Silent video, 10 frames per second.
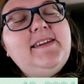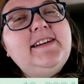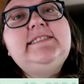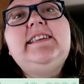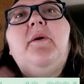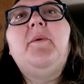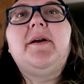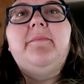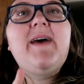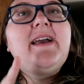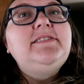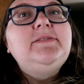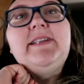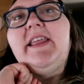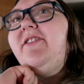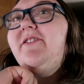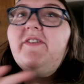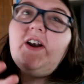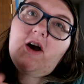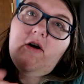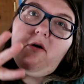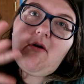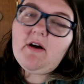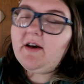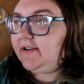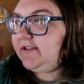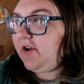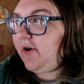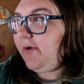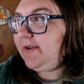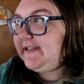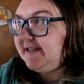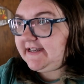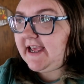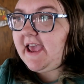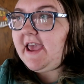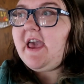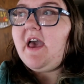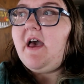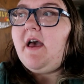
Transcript: Here's it. welcome back to another vlog. So today,